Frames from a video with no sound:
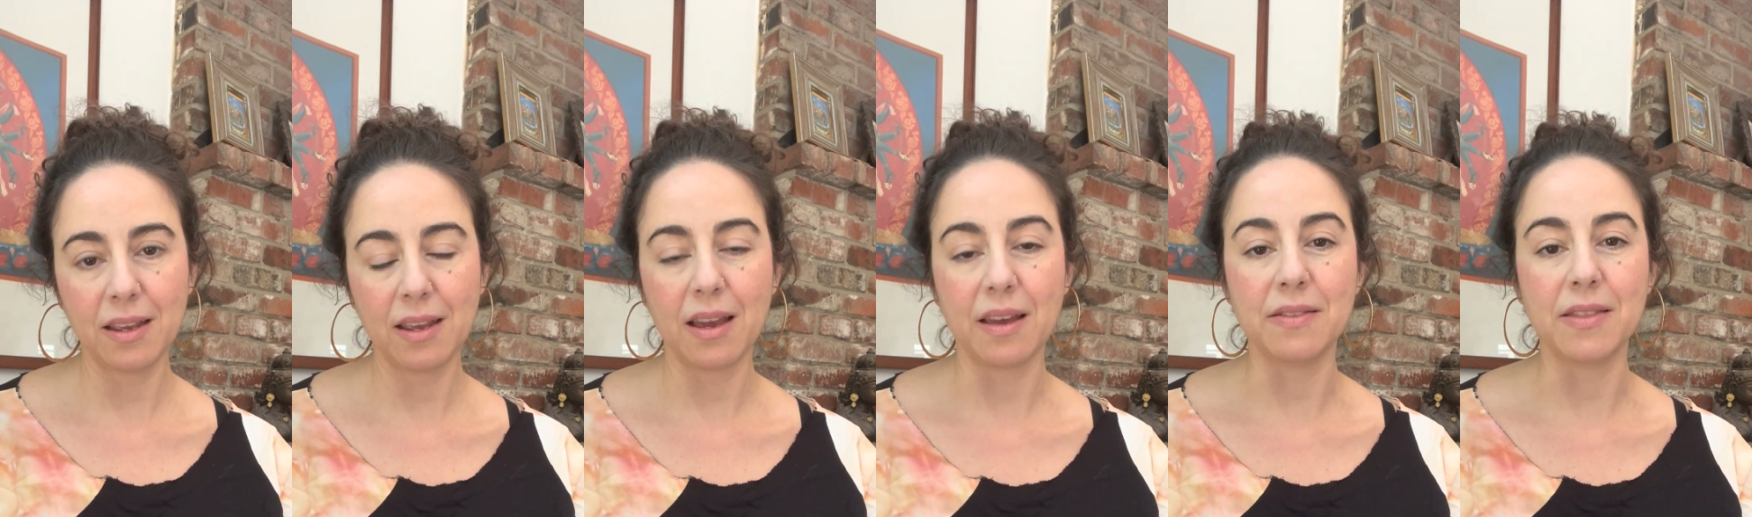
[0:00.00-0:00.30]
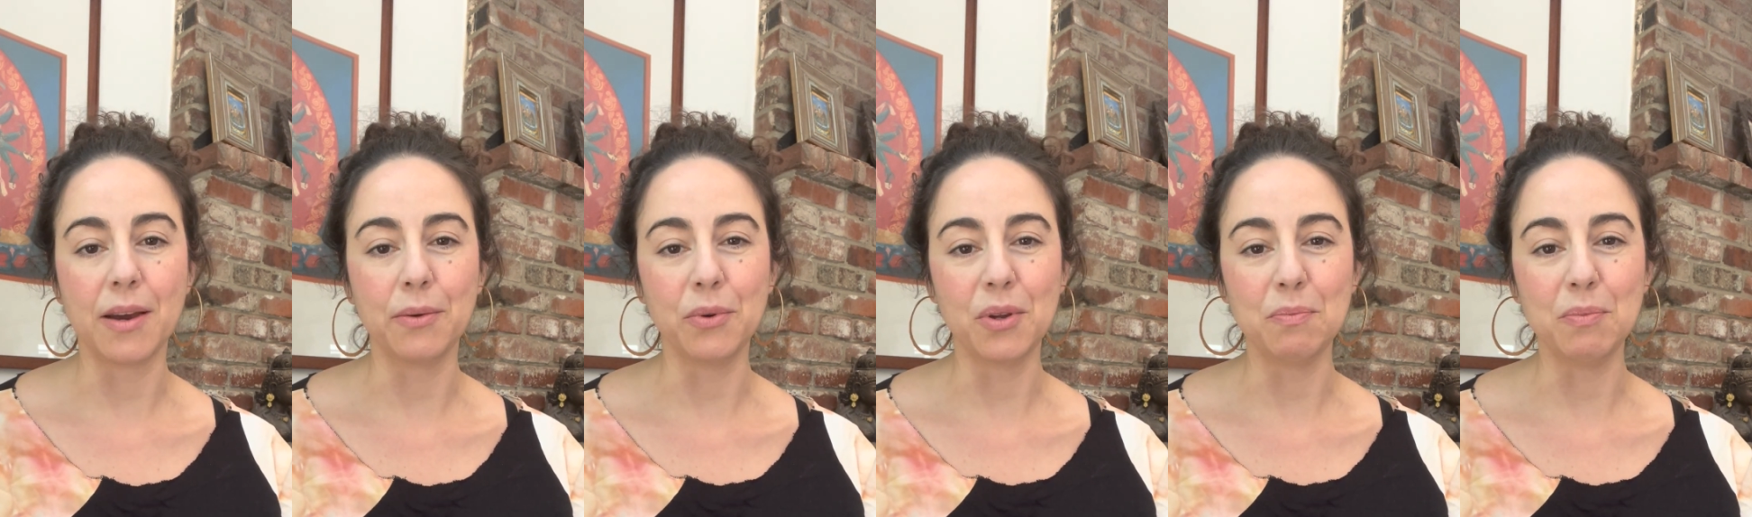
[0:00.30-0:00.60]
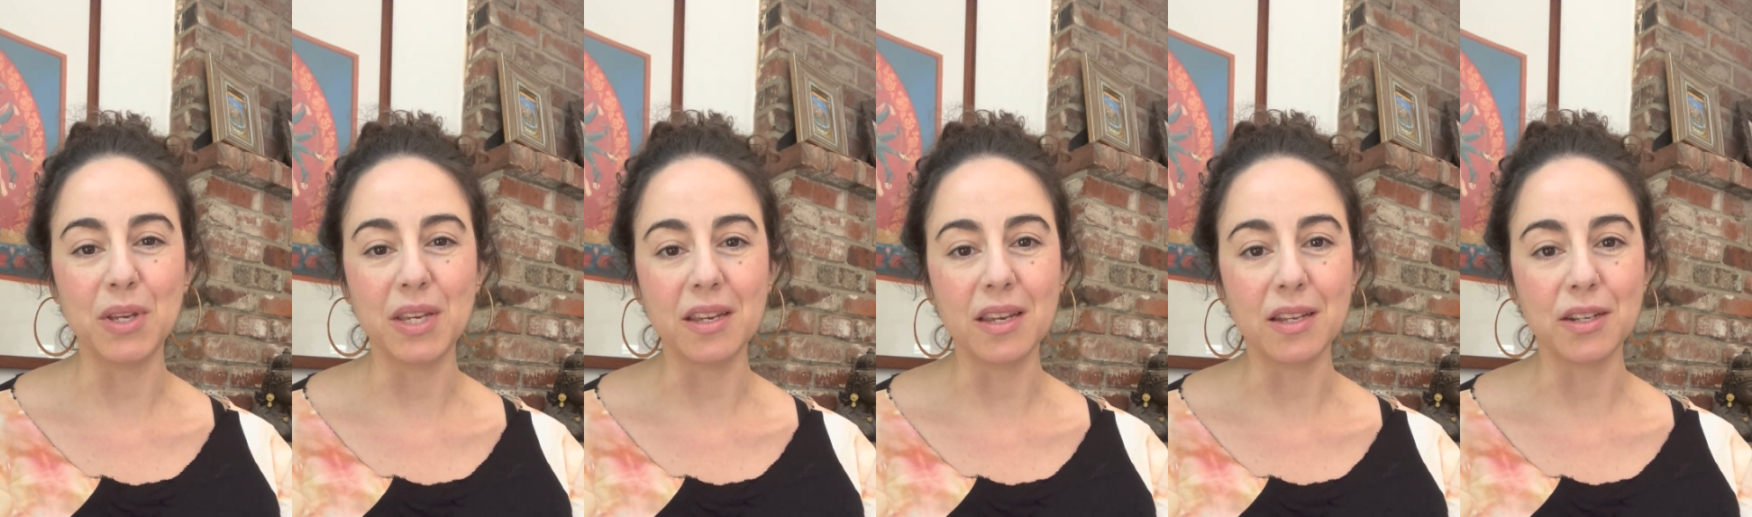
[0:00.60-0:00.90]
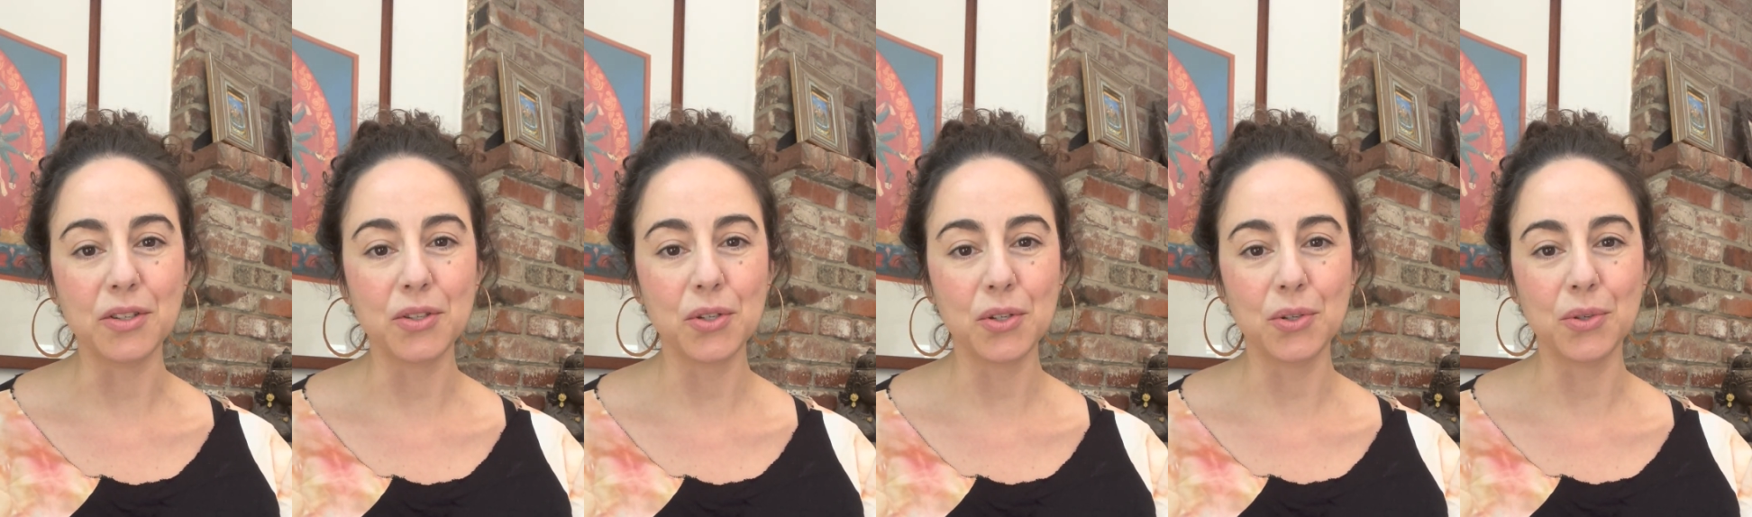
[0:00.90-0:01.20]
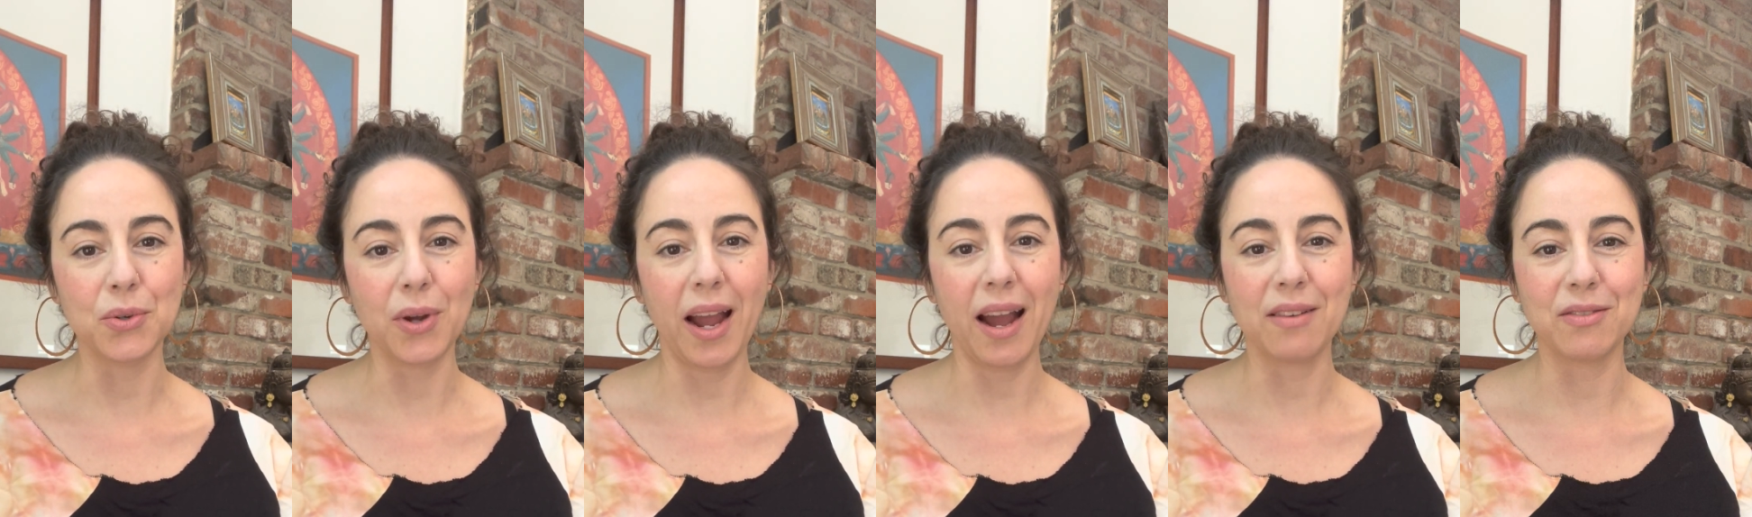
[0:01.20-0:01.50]
and that we begin
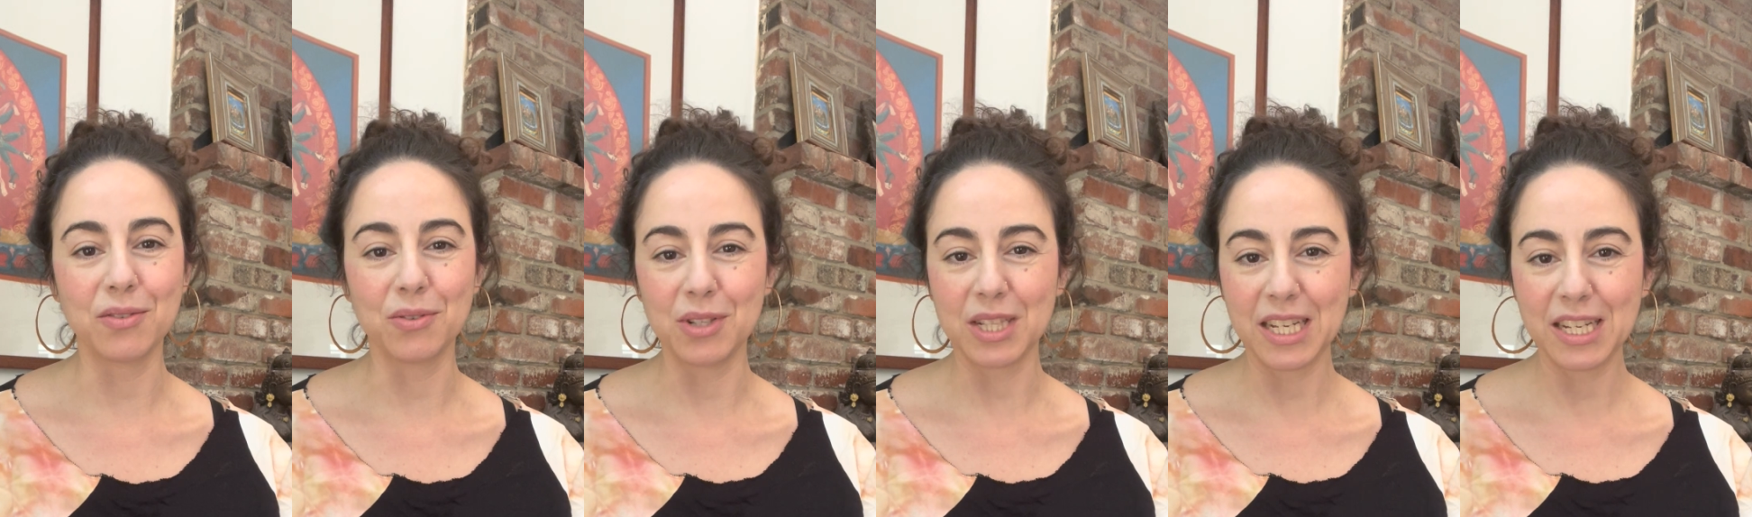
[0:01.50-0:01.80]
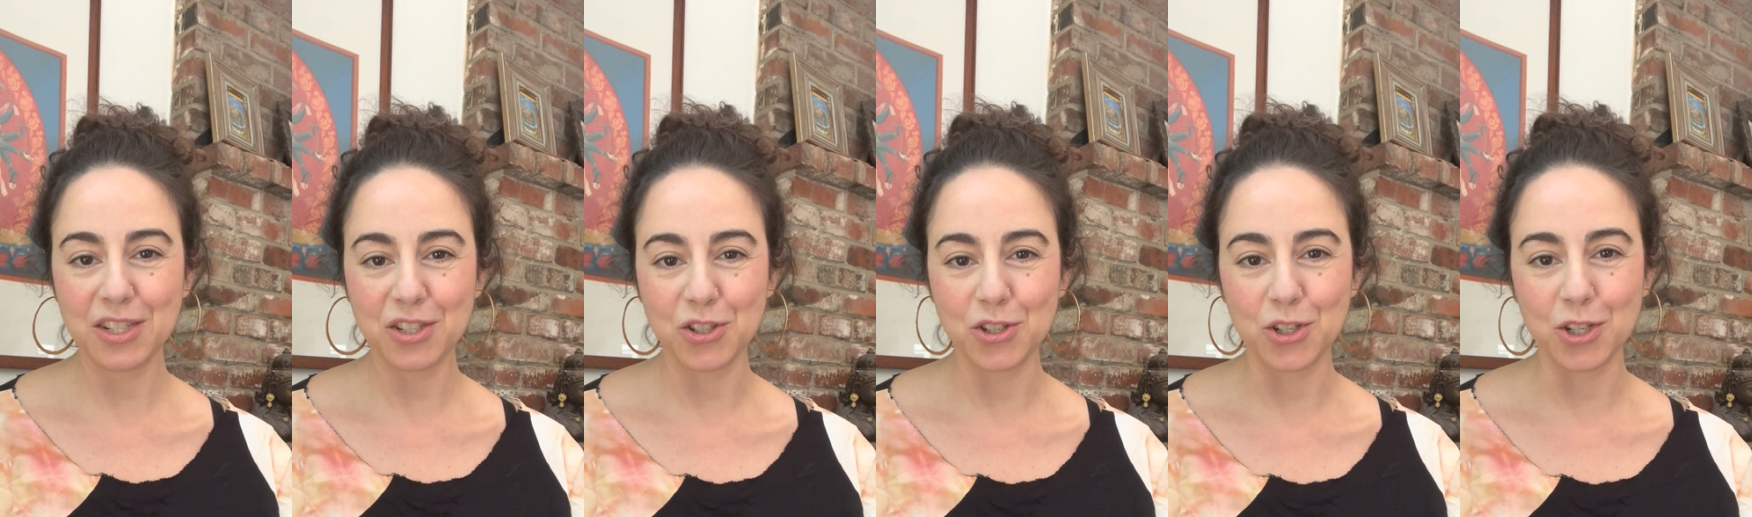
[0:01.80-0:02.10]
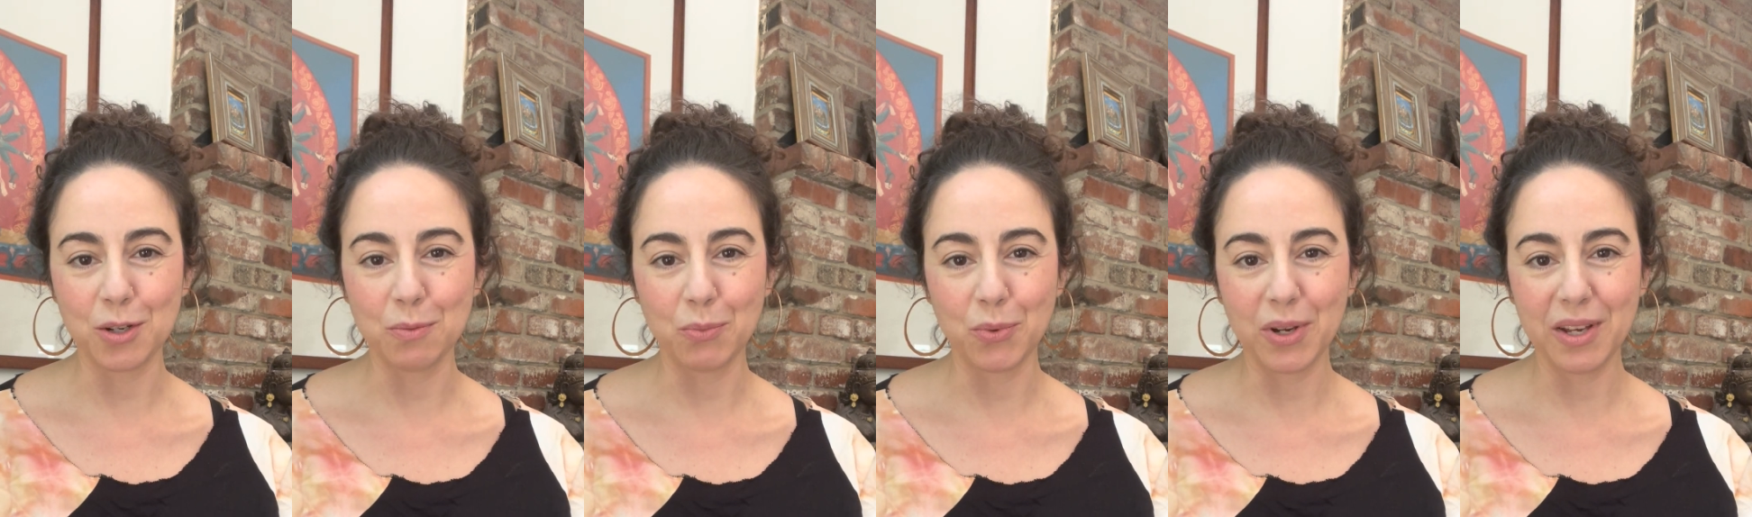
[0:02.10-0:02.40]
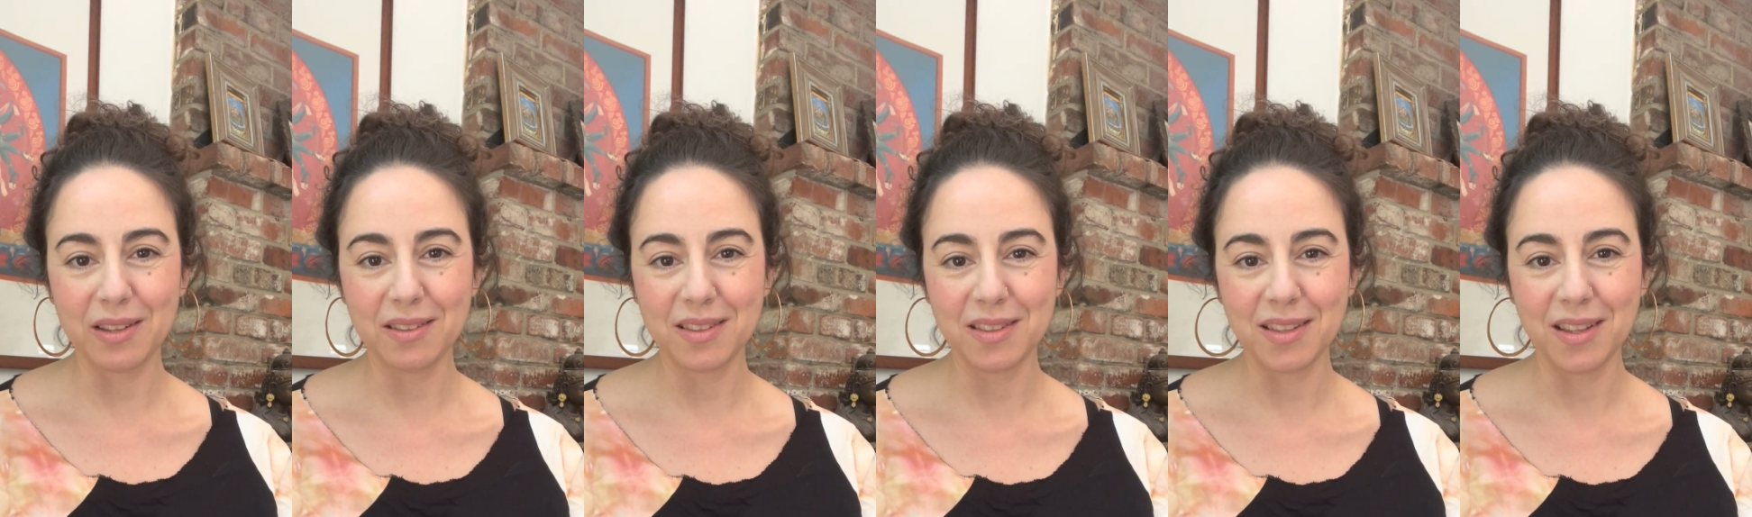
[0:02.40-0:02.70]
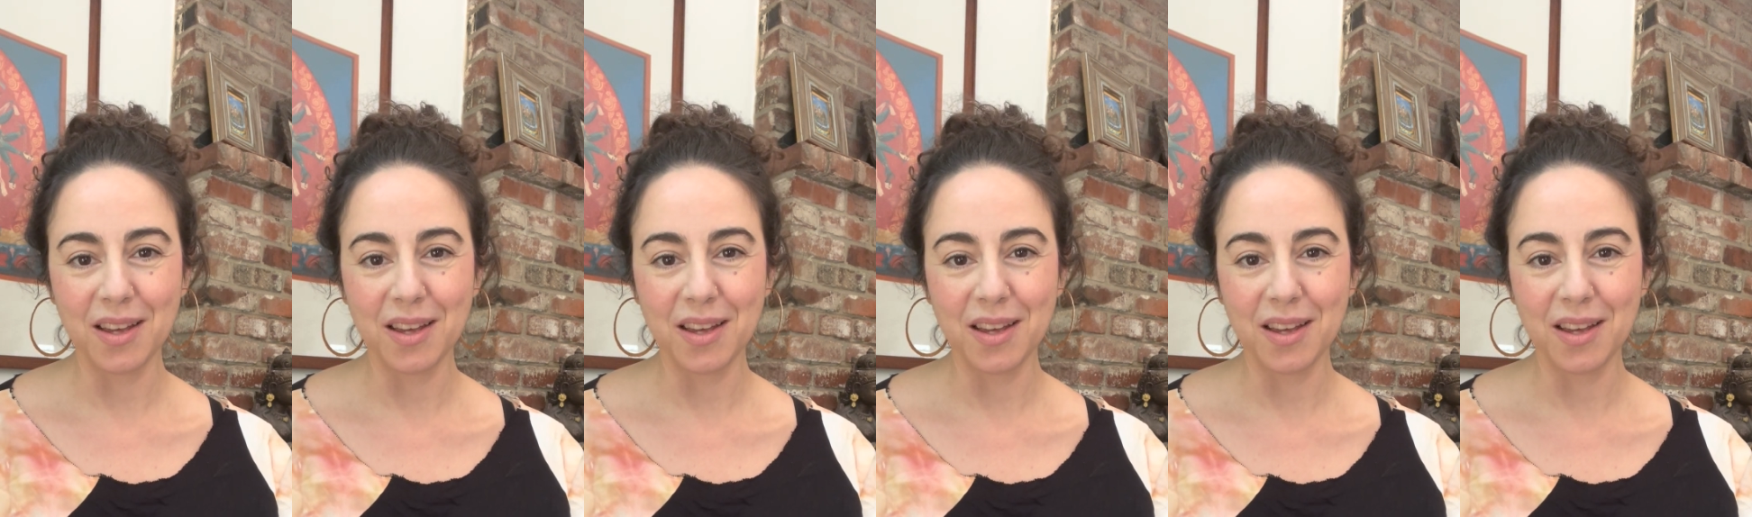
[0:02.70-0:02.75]
to have a relationship with,